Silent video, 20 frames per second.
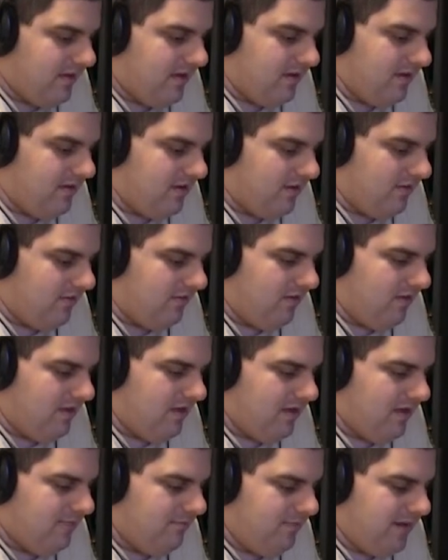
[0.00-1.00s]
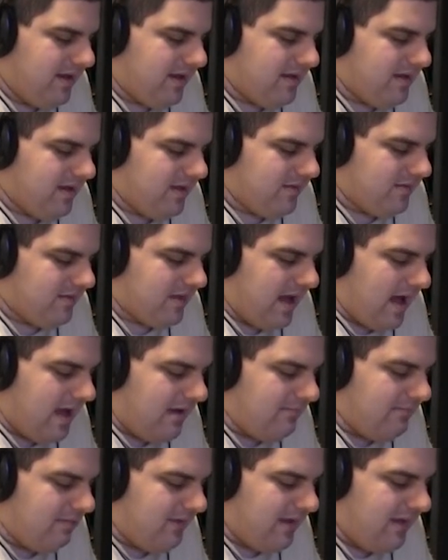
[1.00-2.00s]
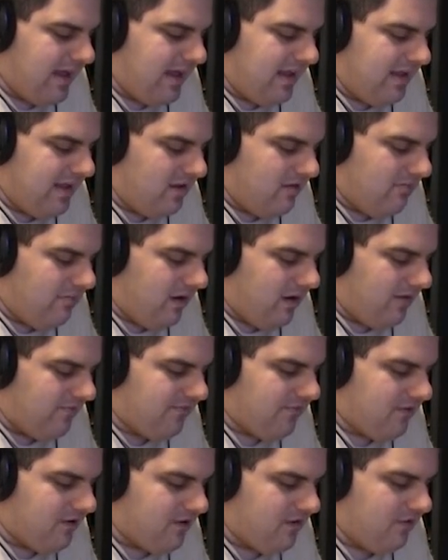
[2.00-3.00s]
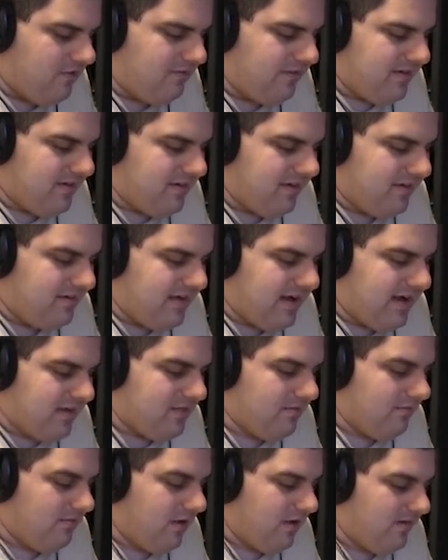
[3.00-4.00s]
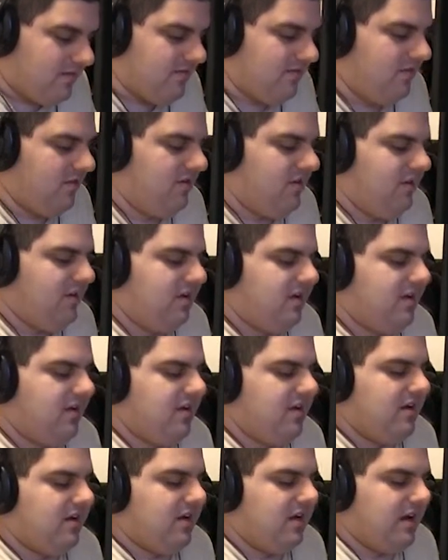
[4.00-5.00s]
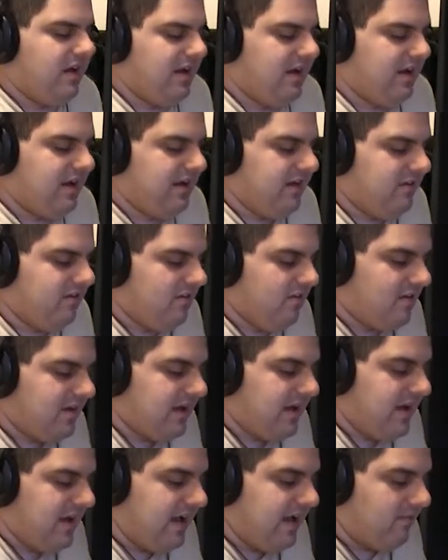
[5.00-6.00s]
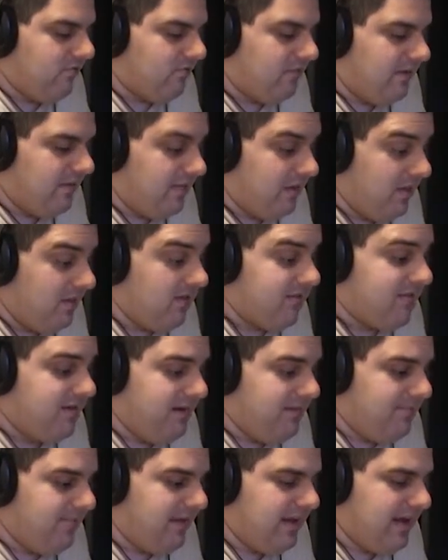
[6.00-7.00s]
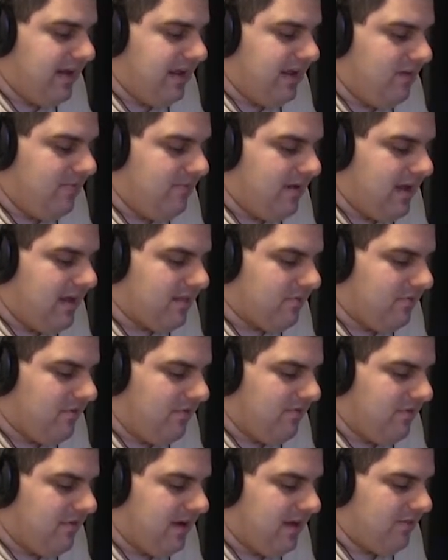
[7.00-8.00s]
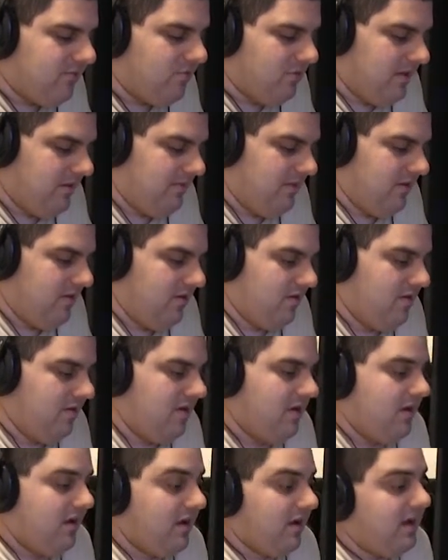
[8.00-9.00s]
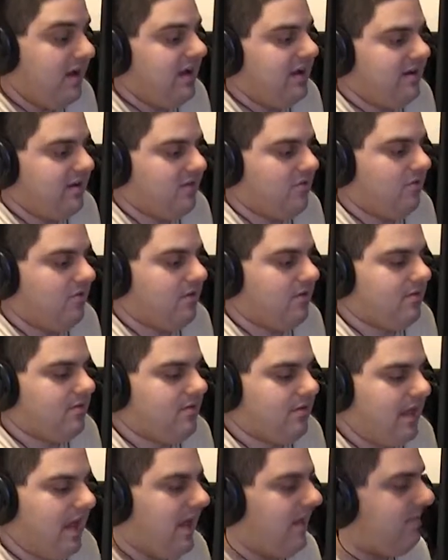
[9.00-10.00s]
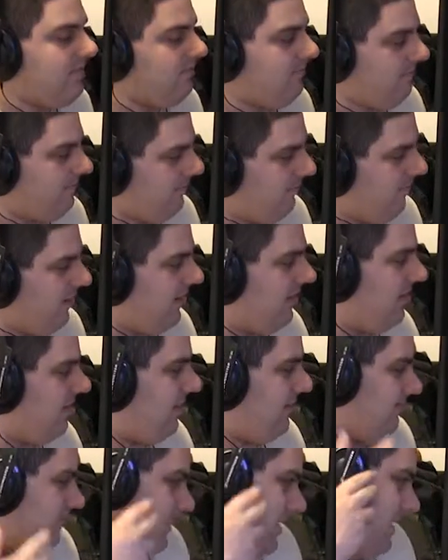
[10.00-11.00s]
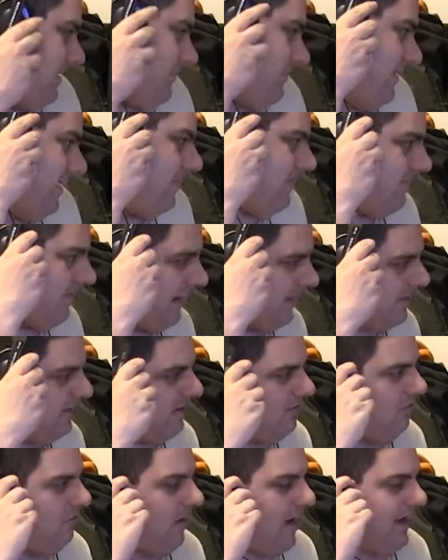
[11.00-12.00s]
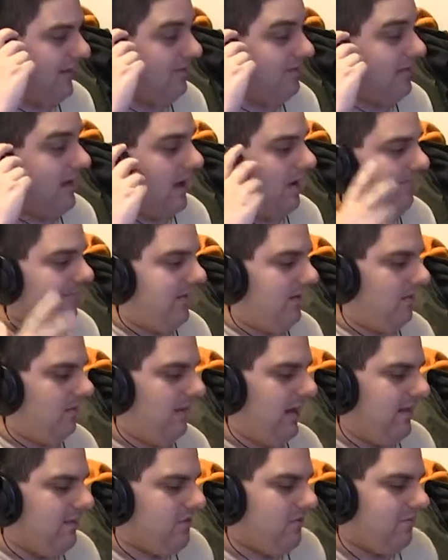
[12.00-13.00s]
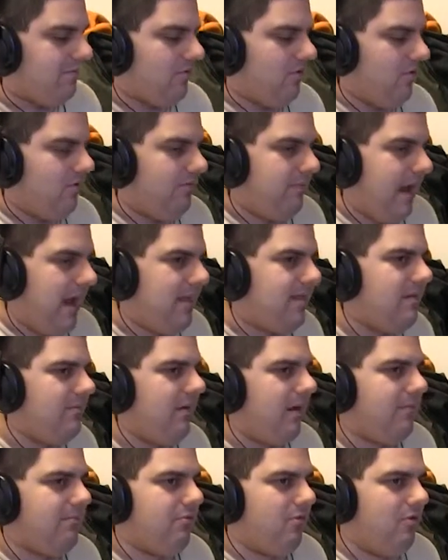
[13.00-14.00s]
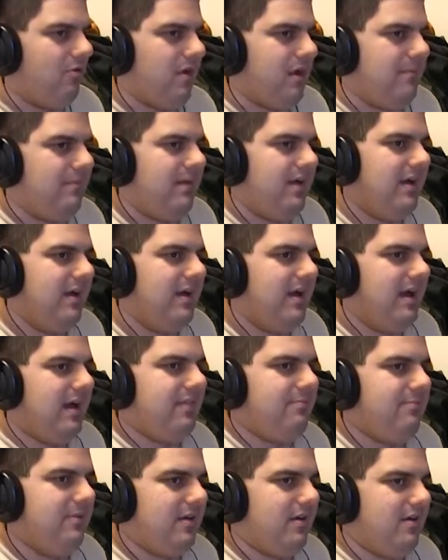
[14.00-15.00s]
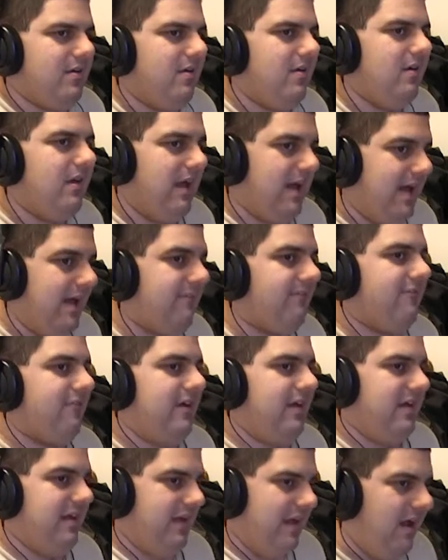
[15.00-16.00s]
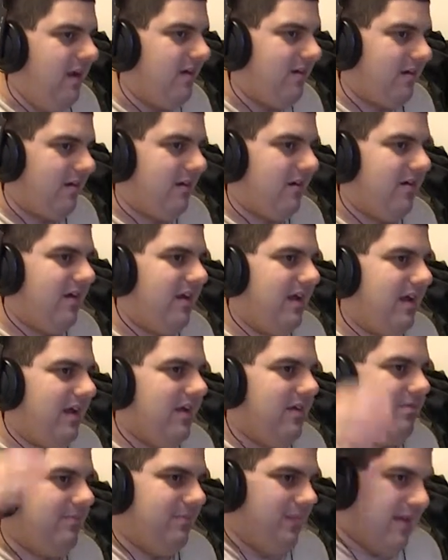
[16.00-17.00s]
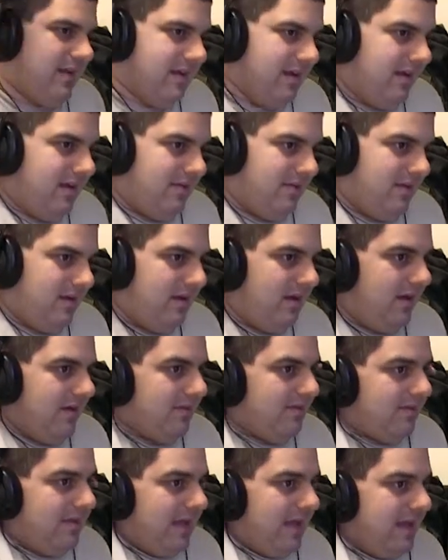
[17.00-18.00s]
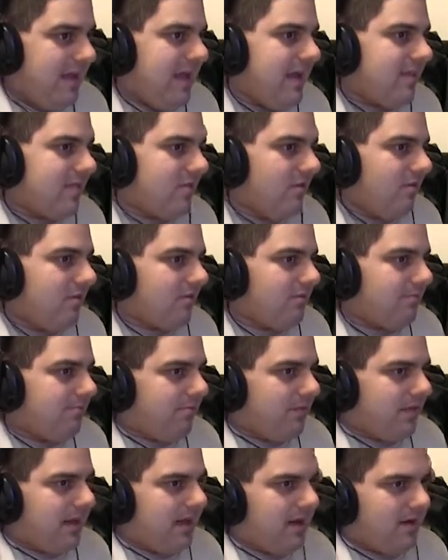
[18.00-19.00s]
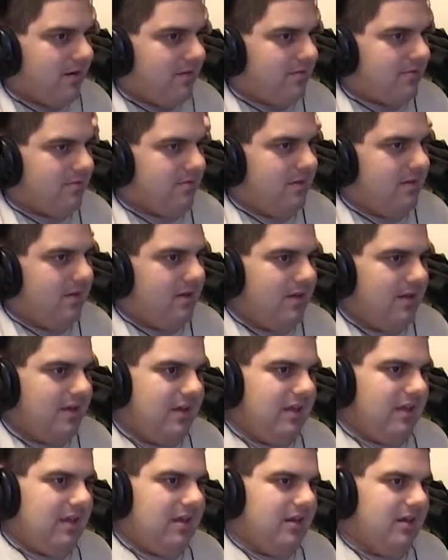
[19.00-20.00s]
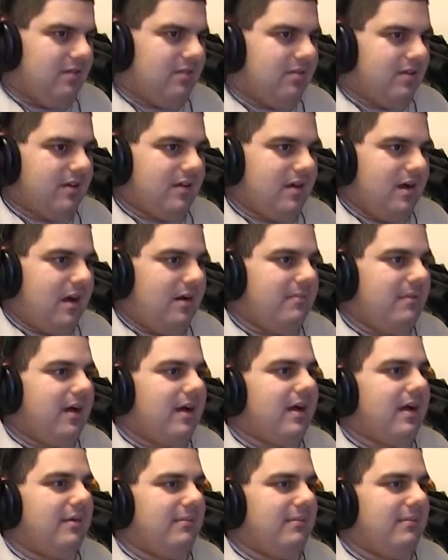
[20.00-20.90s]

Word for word: You know because Cotton played AU ball for Coach Michelle Jackson Marshall. And you look at Antoinette Miller, she played AU basketball for Antoinette Miller. And of course, that's one of the main reasons I think why Southfield Lathrop's girls basketball program has been good every year is because they get those players, you know, to come.